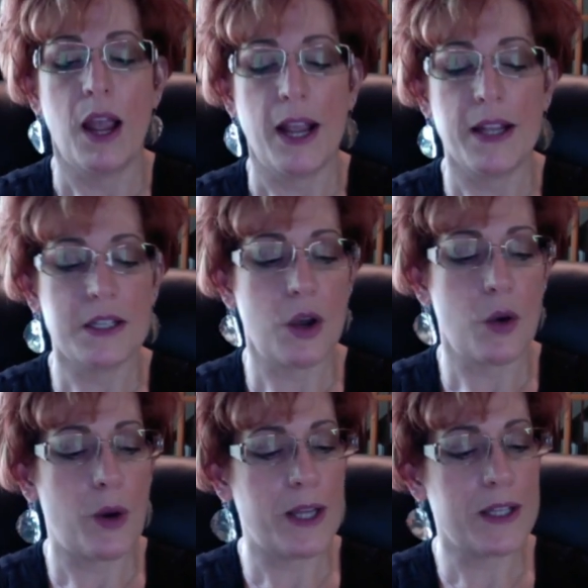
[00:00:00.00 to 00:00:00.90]
And
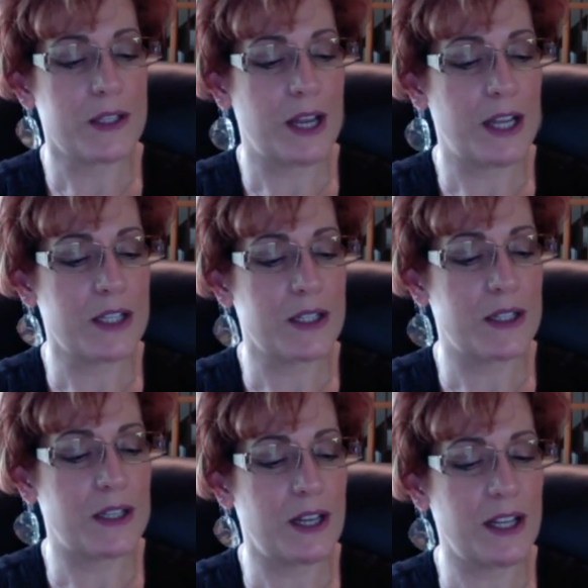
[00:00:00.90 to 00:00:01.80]
so
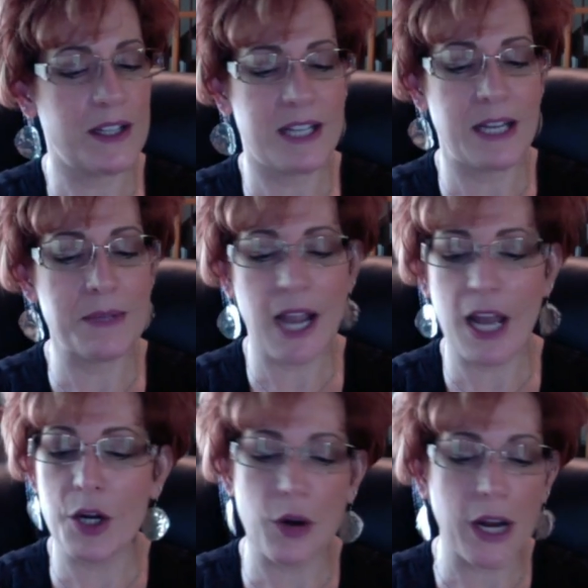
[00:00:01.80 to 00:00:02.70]
it seems
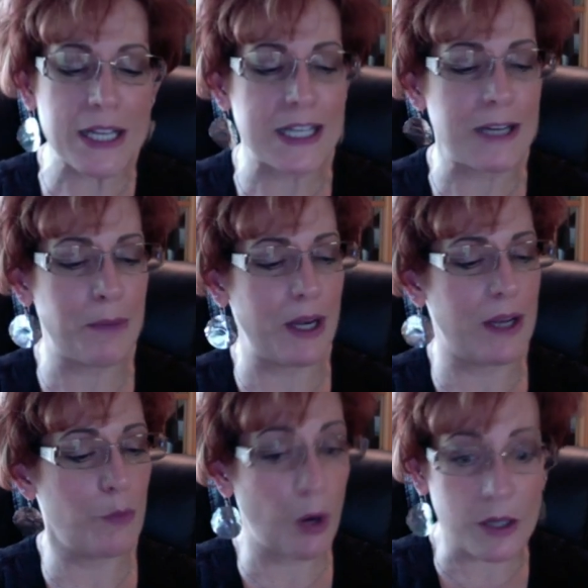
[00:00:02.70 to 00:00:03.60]
kind of crazy, but
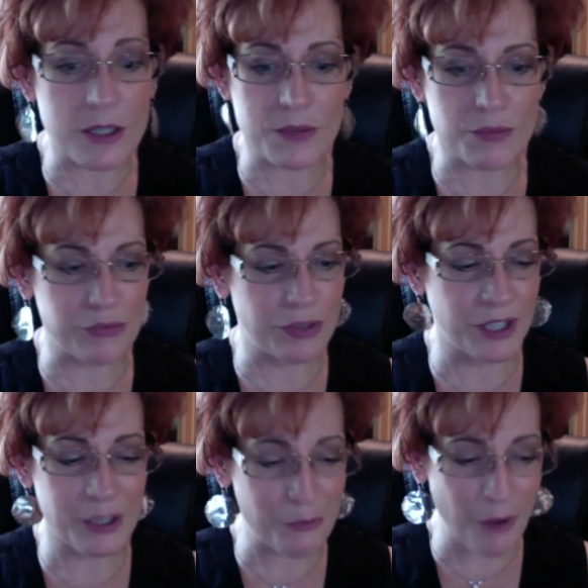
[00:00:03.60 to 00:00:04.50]
it works
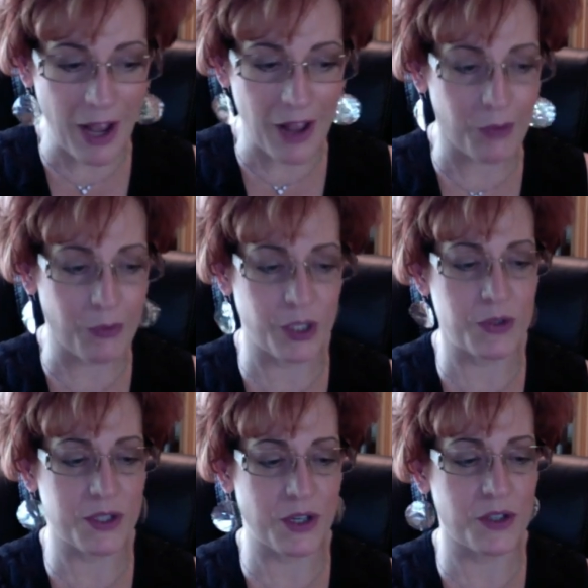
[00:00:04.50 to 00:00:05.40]
really well when you
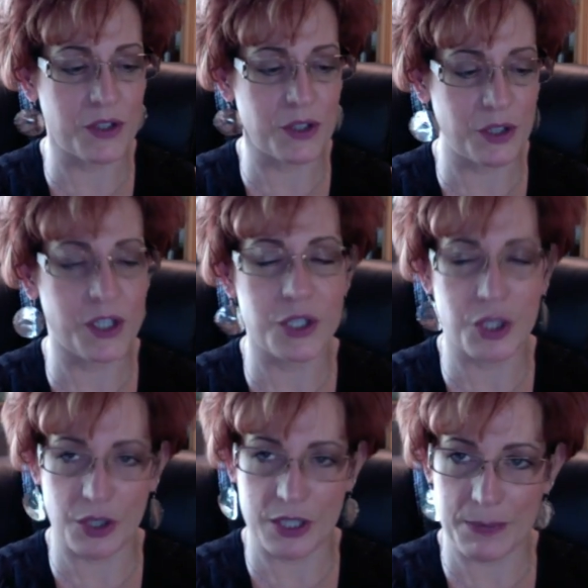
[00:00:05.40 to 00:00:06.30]
start to look at
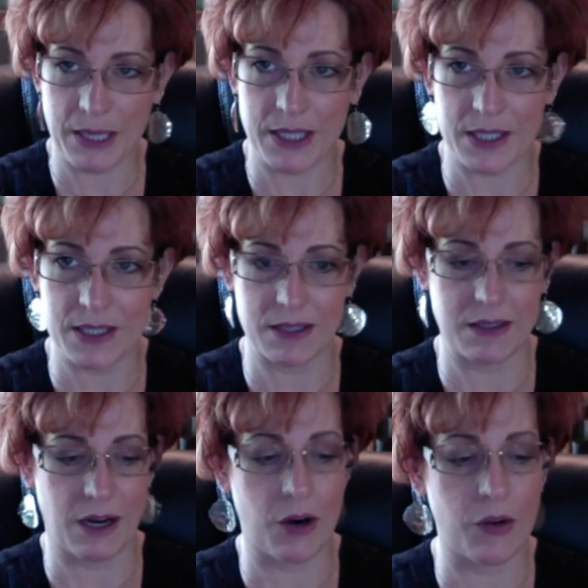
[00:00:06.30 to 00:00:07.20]
your expenses and
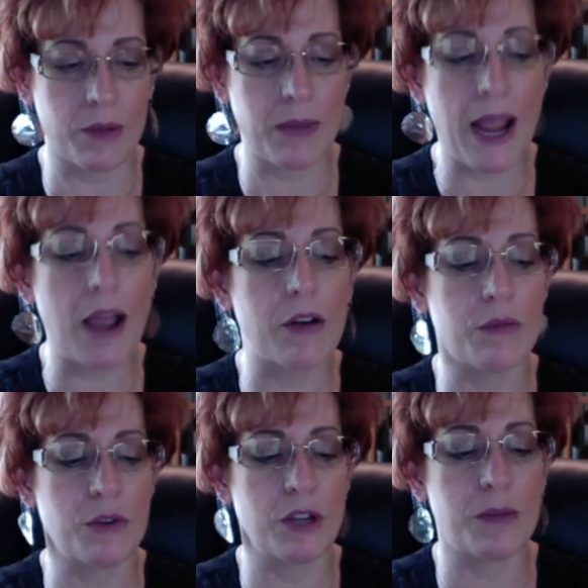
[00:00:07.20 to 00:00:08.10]
narrow them down
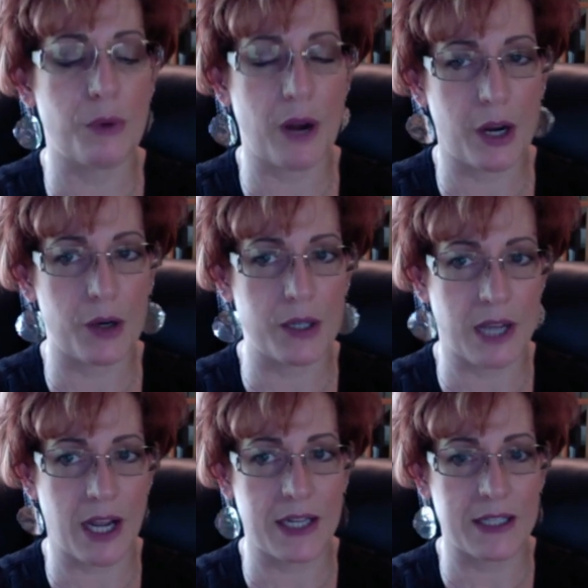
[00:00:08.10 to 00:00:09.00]
and really
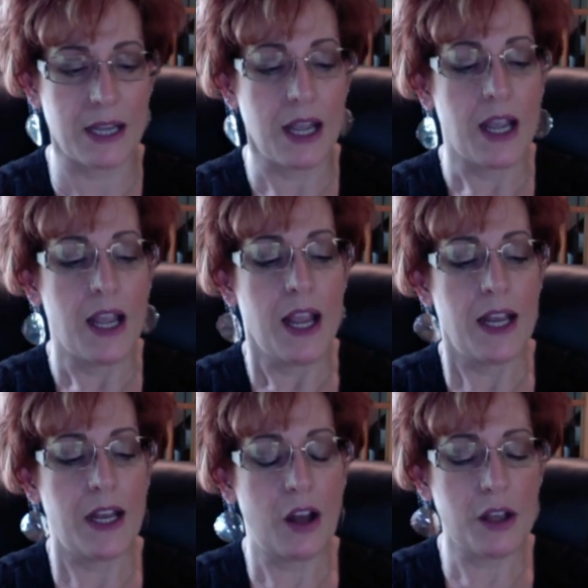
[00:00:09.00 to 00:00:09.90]
prioritize.
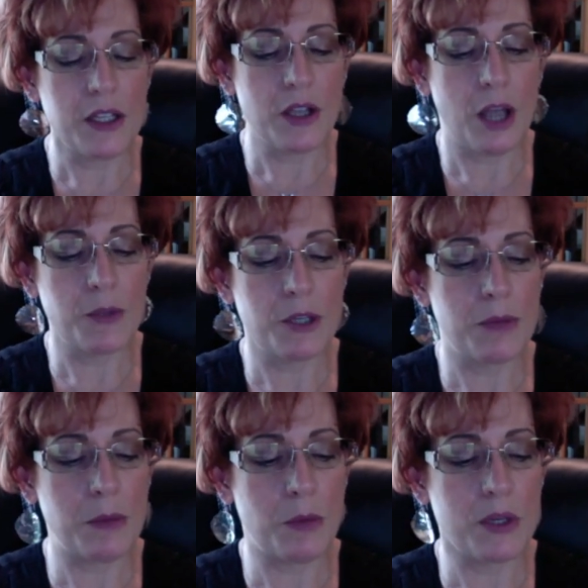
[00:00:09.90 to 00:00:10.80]
And it also helps you
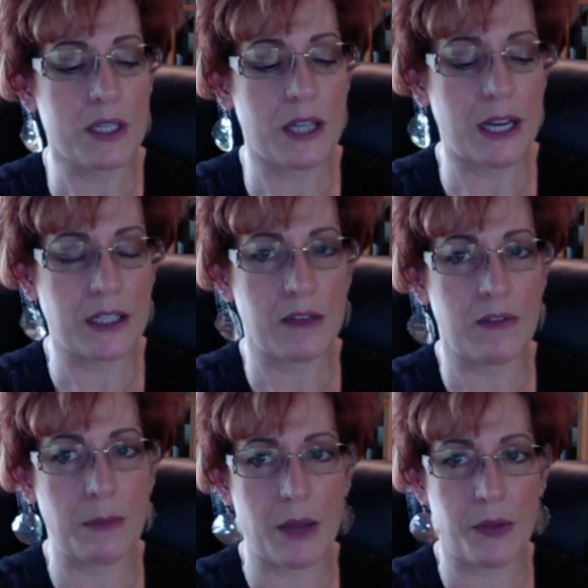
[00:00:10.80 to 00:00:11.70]
be more selective
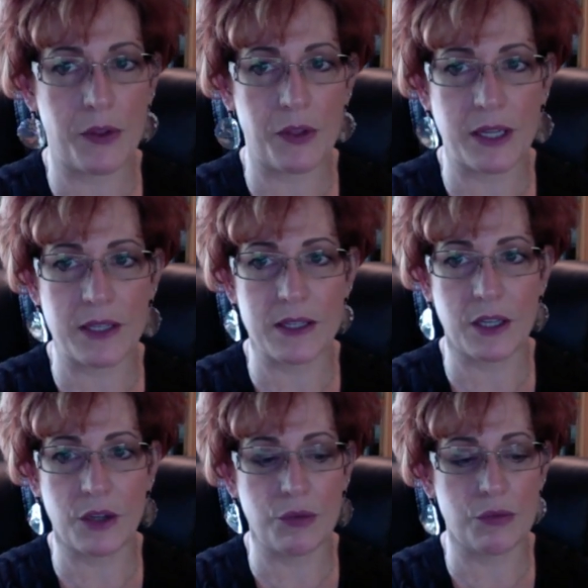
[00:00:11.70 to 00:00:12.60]
about the things that
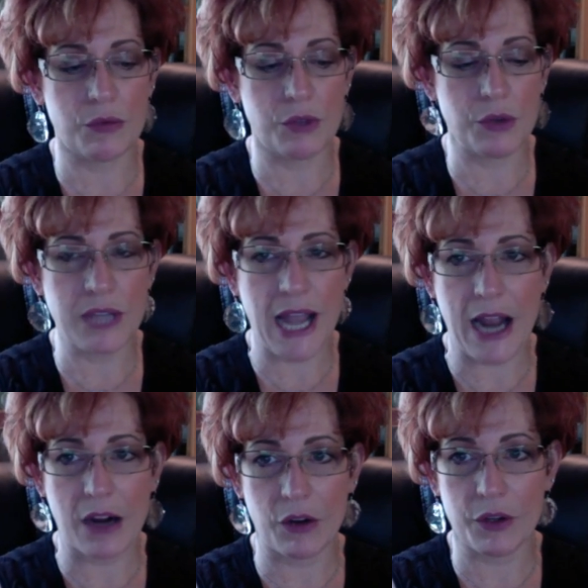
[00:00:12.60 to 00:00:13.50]
you
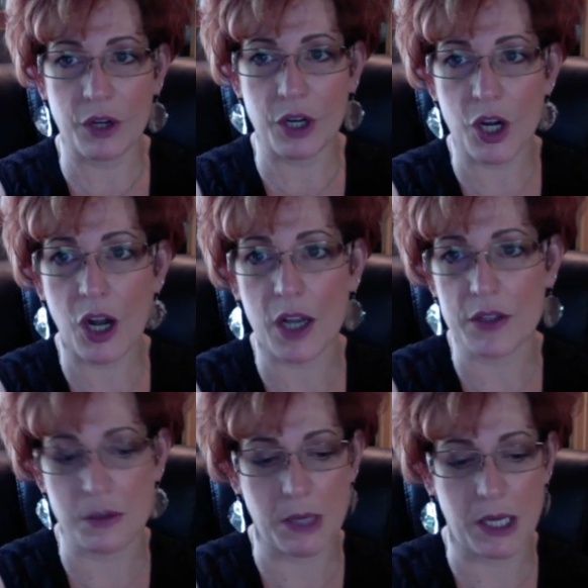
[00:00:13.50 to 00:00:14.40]
tackle that are going to
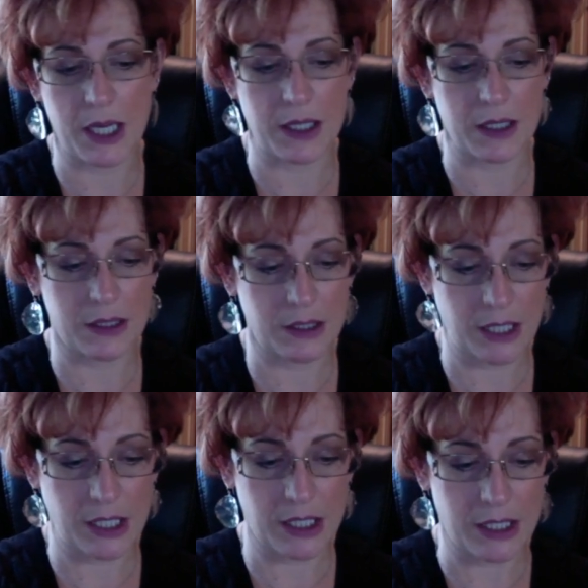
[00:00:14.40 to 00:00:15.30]
cost you money,
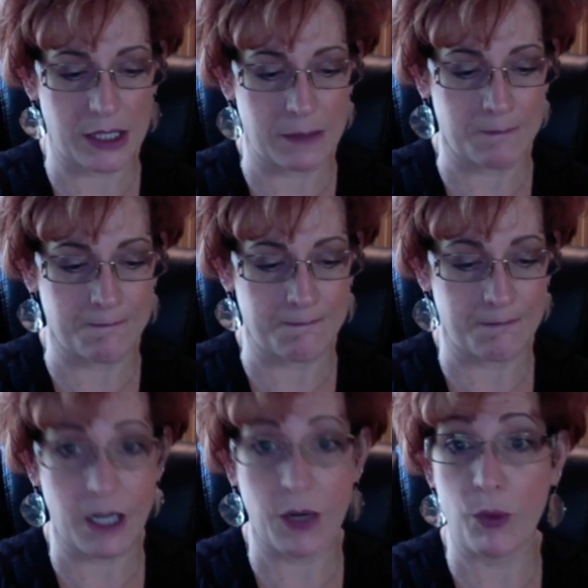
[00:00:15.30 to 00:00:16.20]
like a
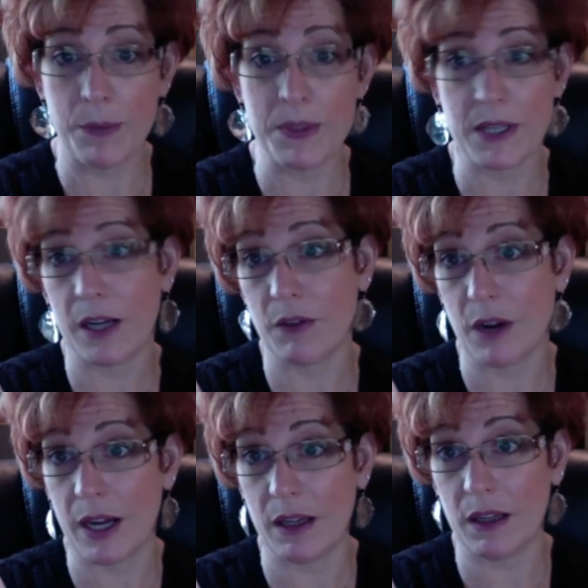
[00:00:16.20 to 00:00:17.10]
website,
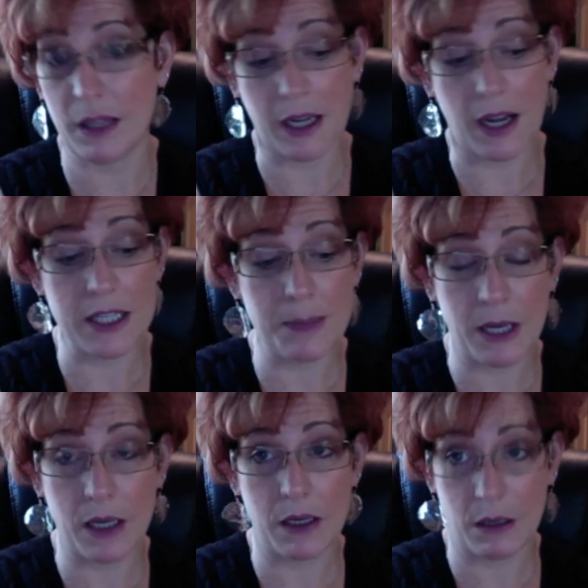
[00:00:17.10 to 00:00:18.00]
right? Like I
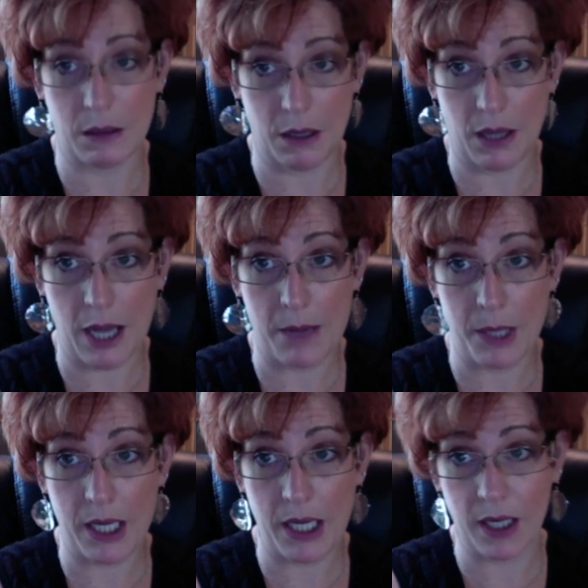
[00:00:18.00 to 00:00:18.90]
spent a lot of
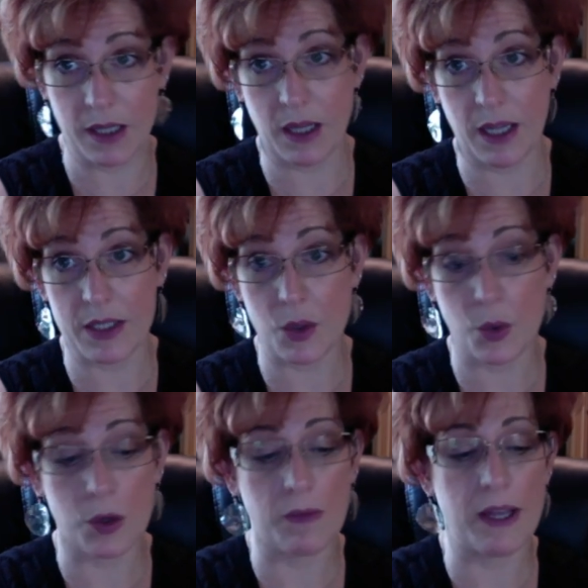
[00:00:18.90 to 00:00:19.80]
money in the last
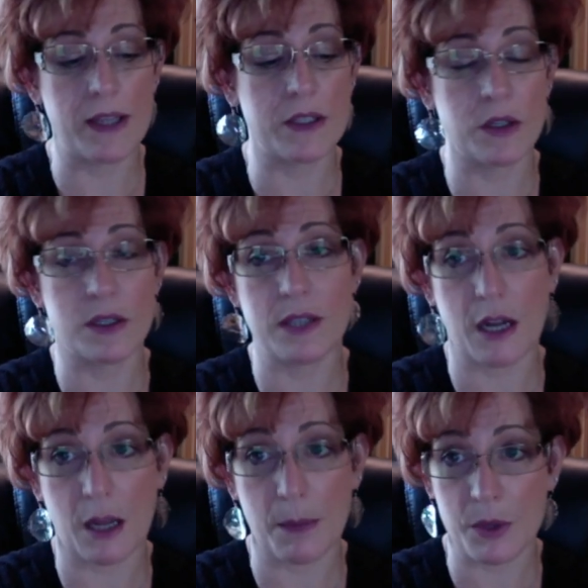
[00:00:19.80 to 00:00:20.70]
quarter of last year
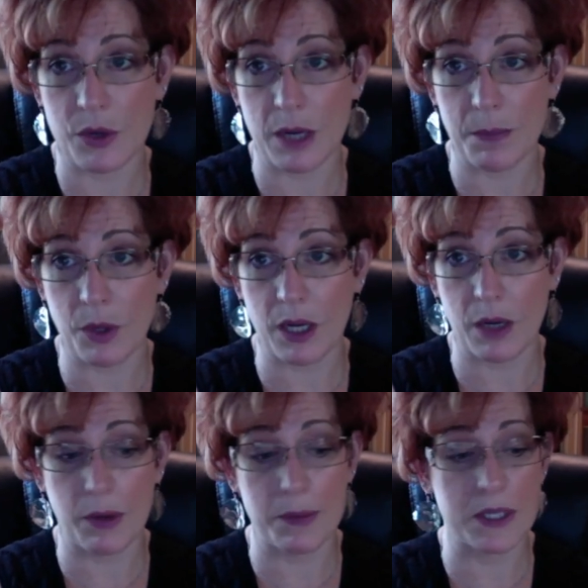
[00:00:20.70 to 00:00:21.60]
setting up a direct booking
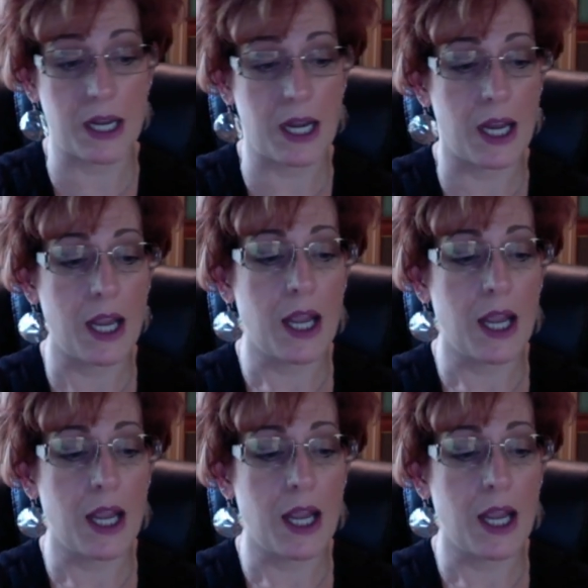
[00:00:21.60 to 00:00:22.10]
website.